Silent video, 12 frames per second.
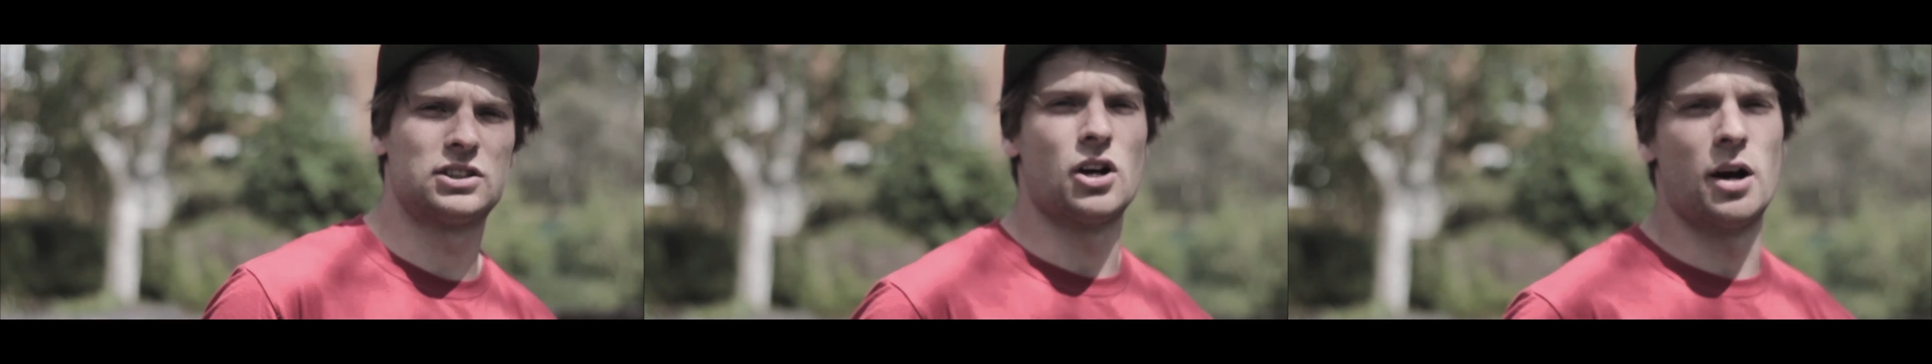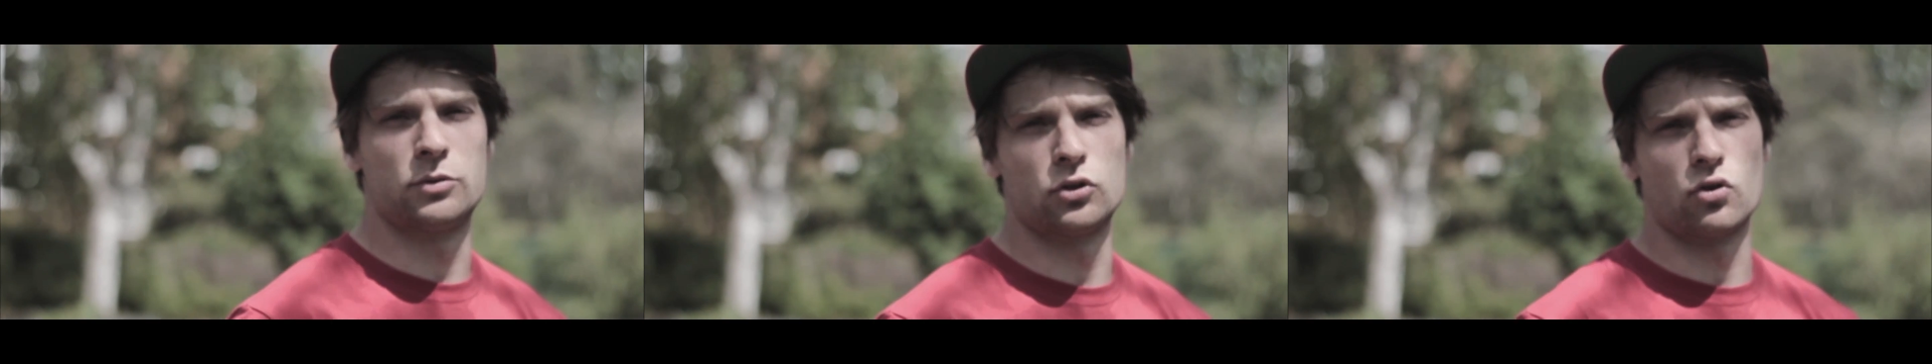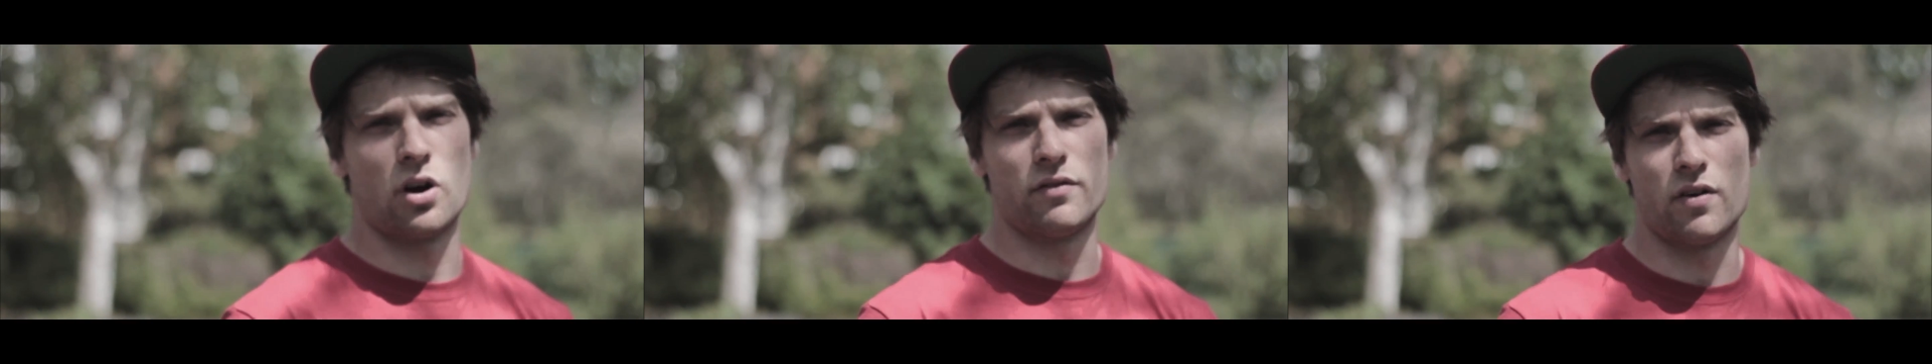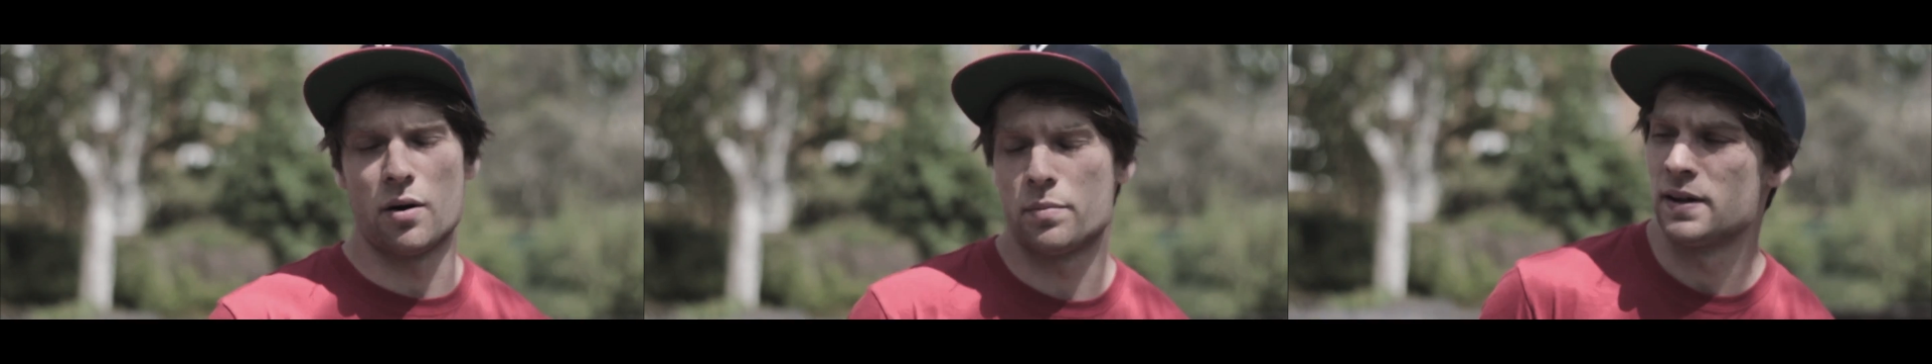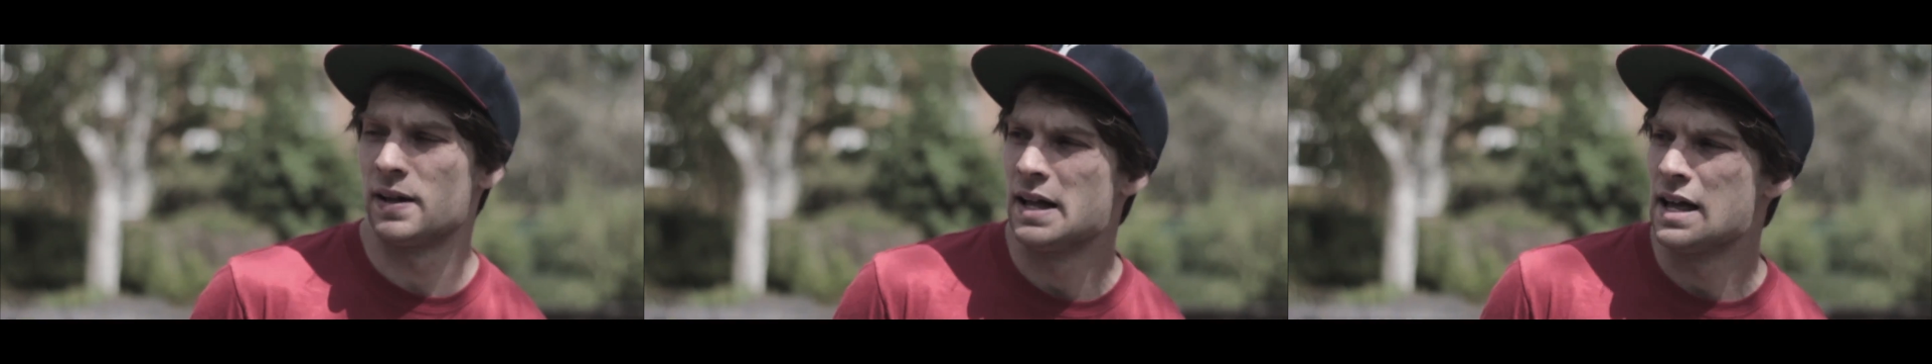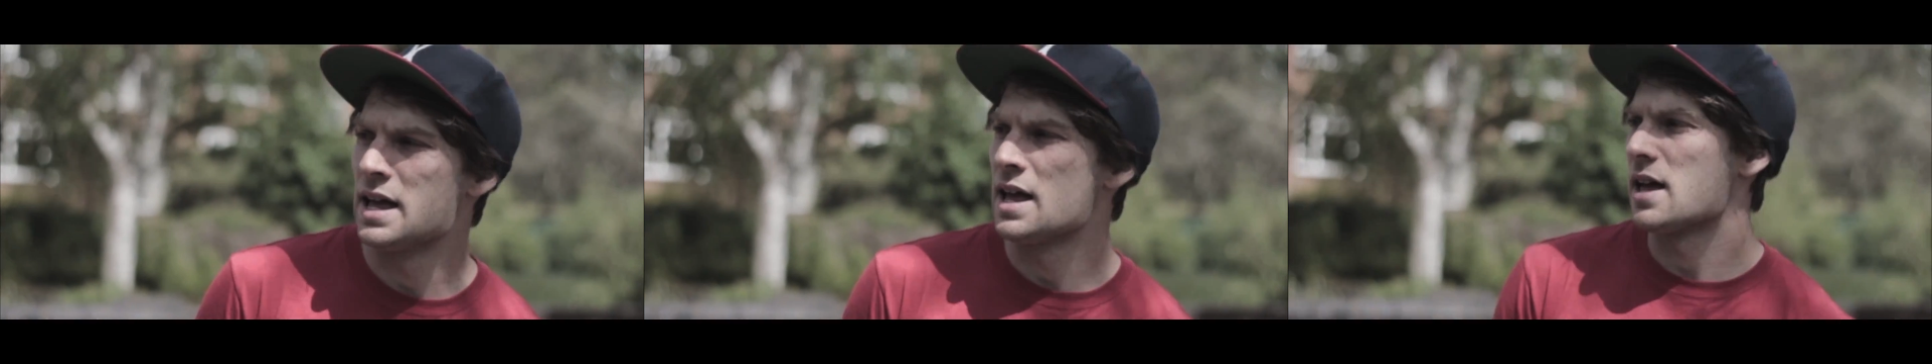time to drive up.
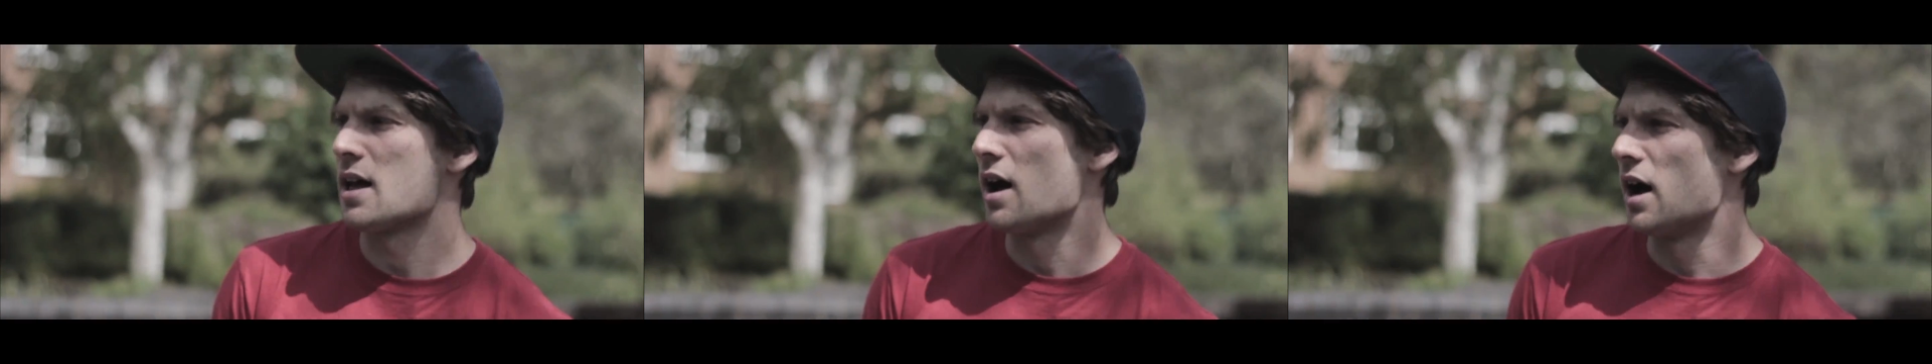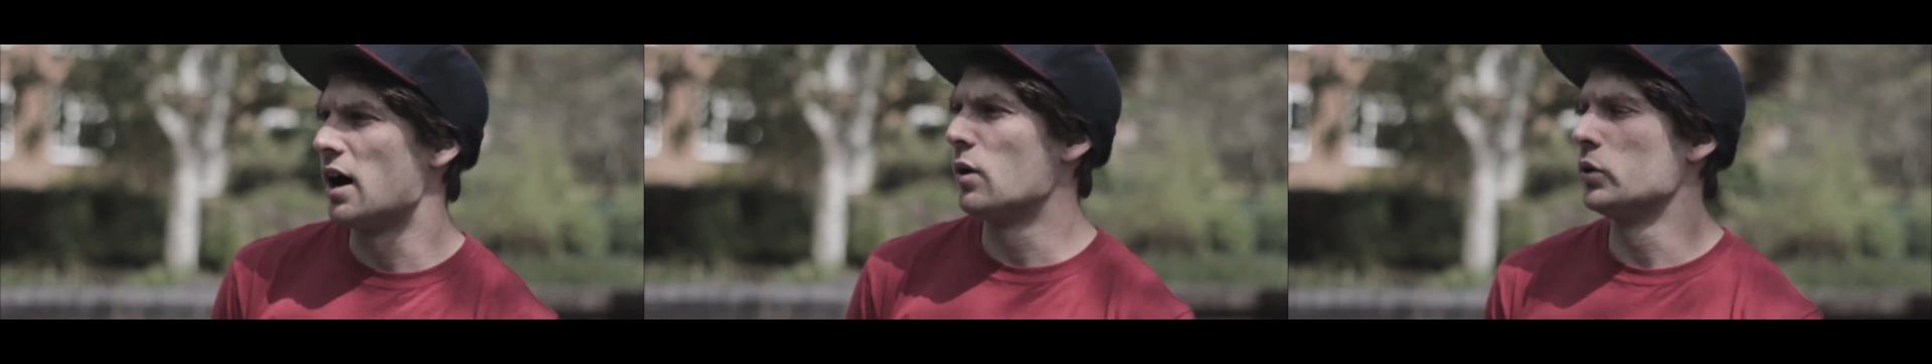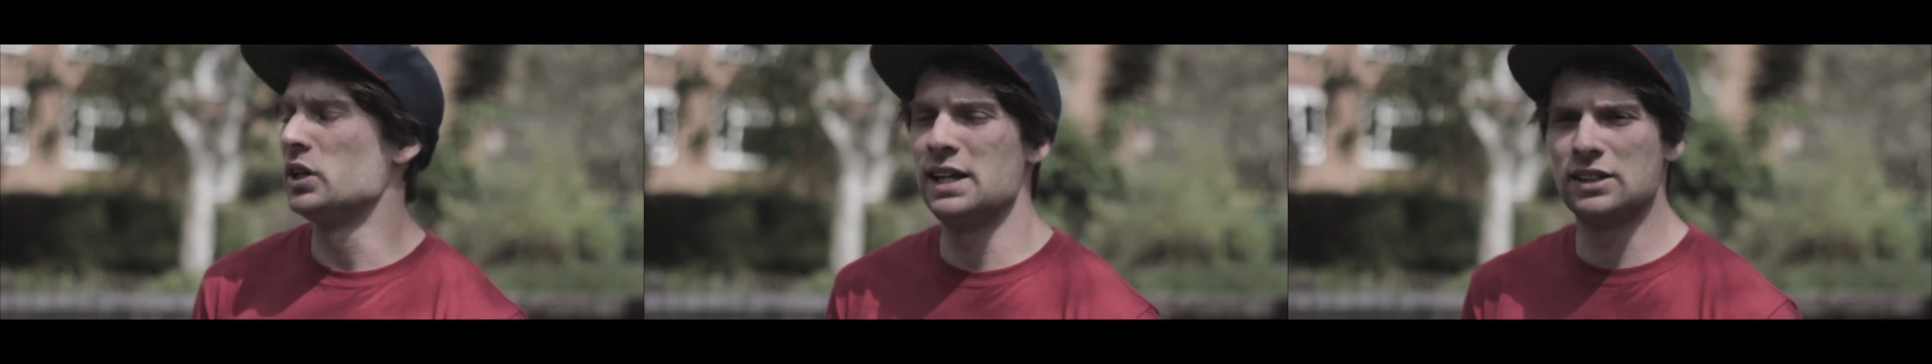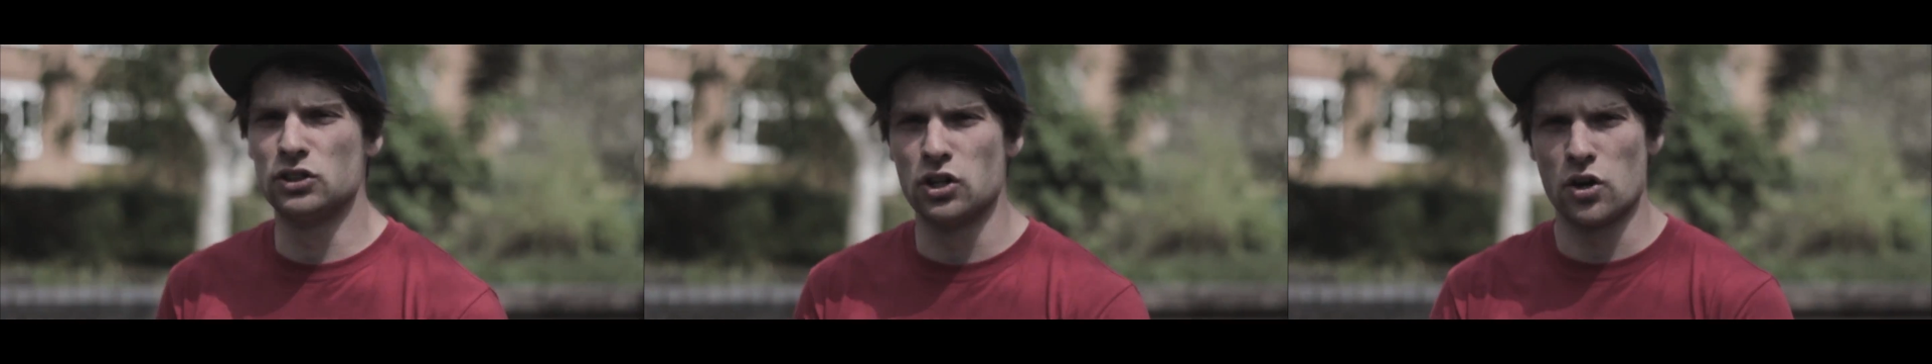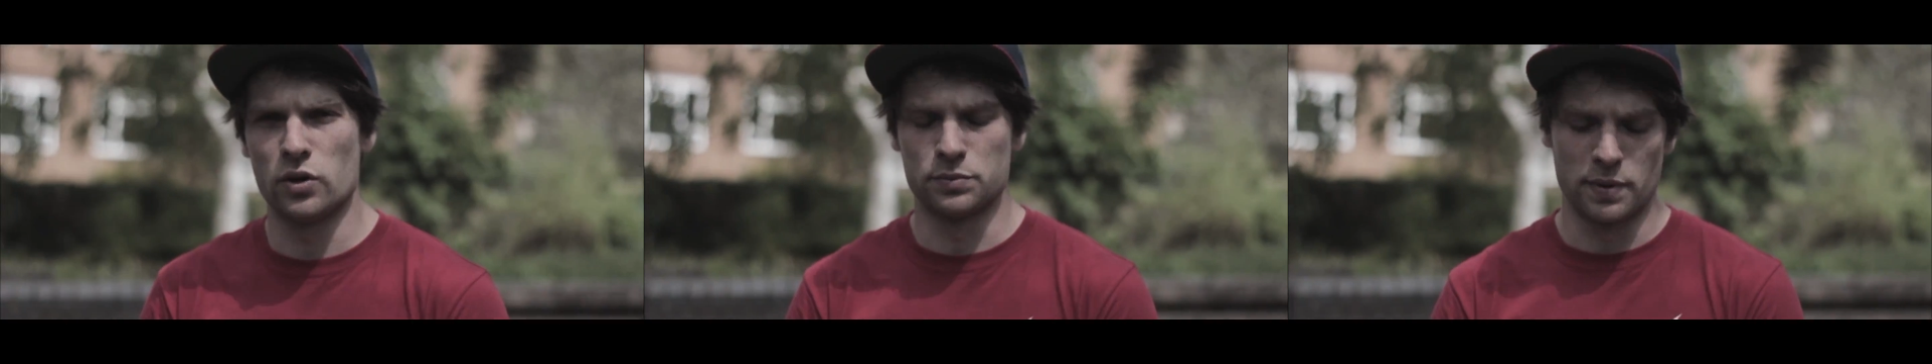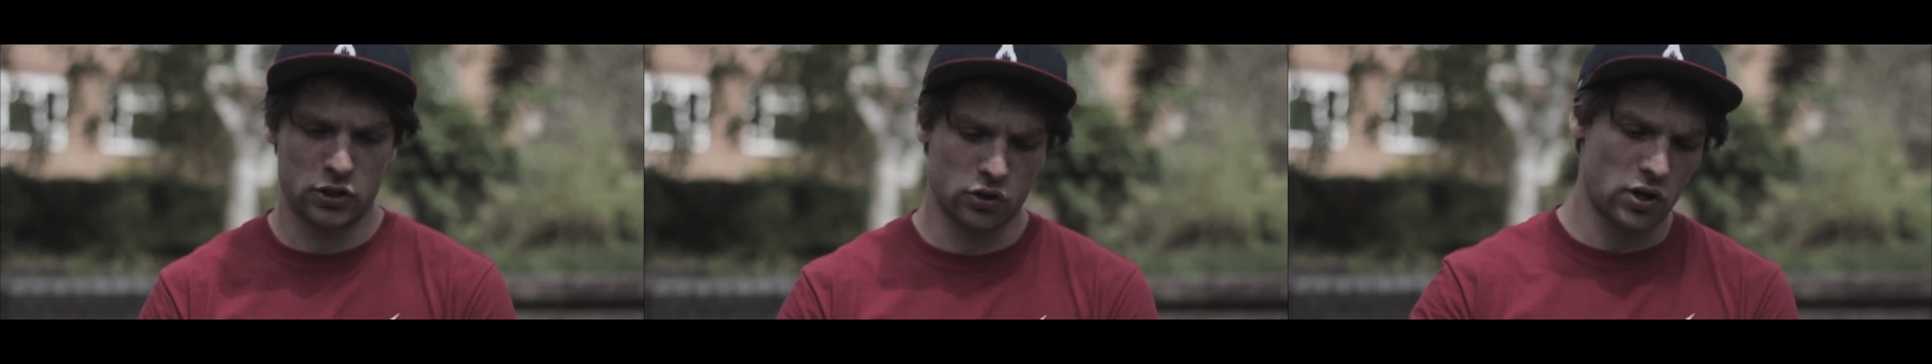What you need to do is
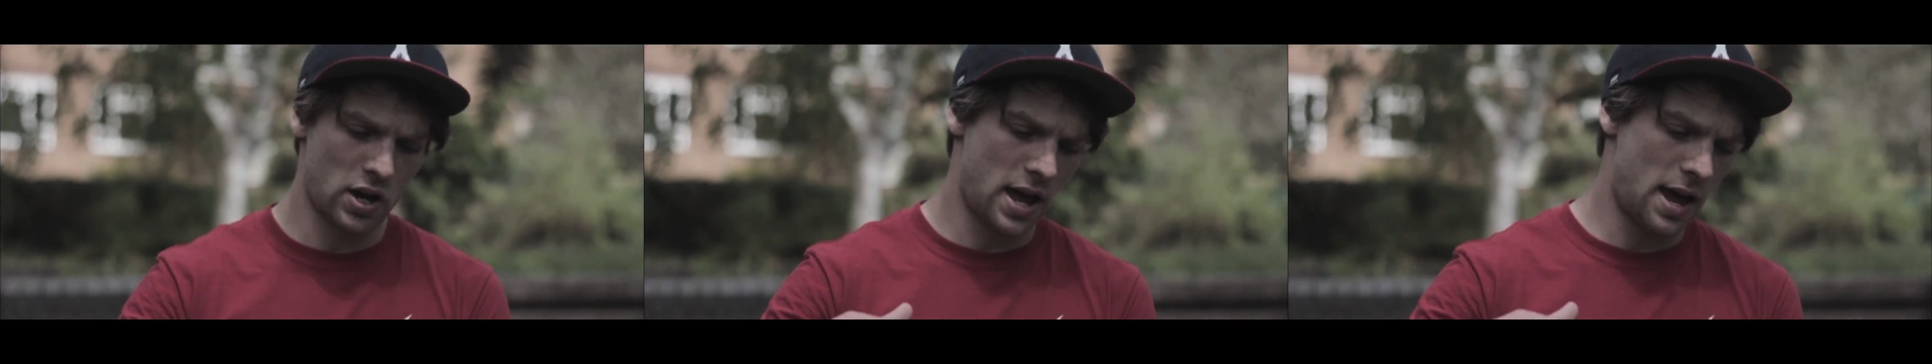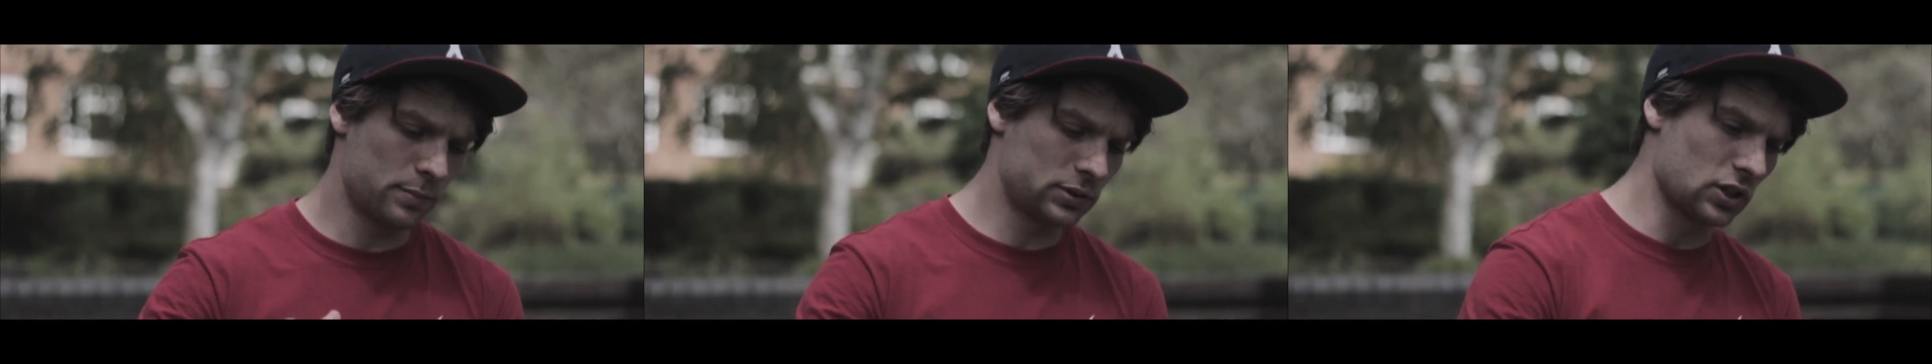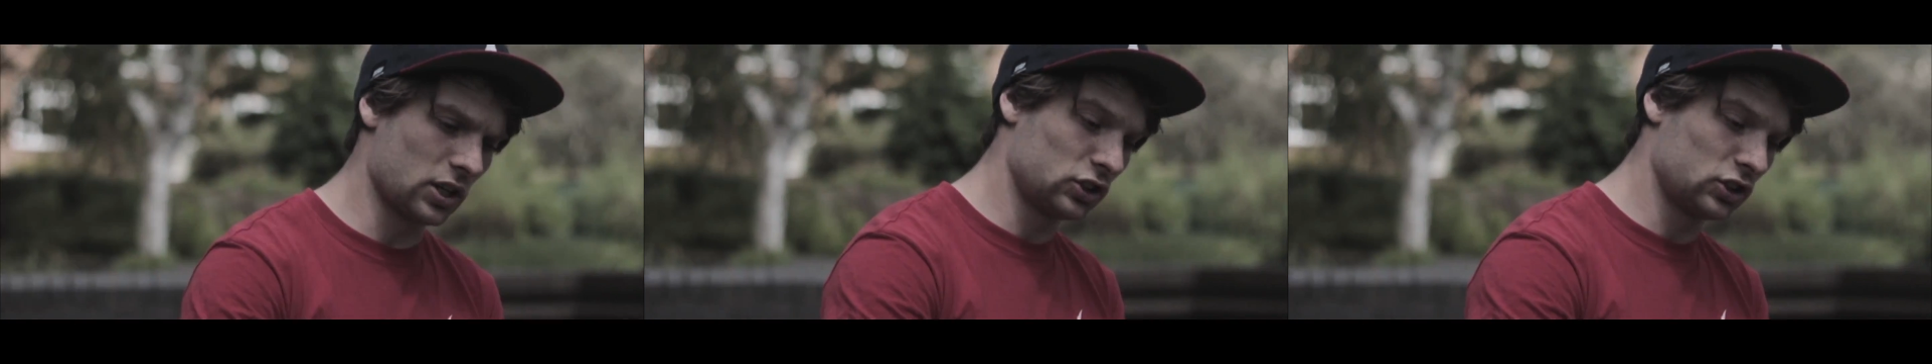make sure your hips are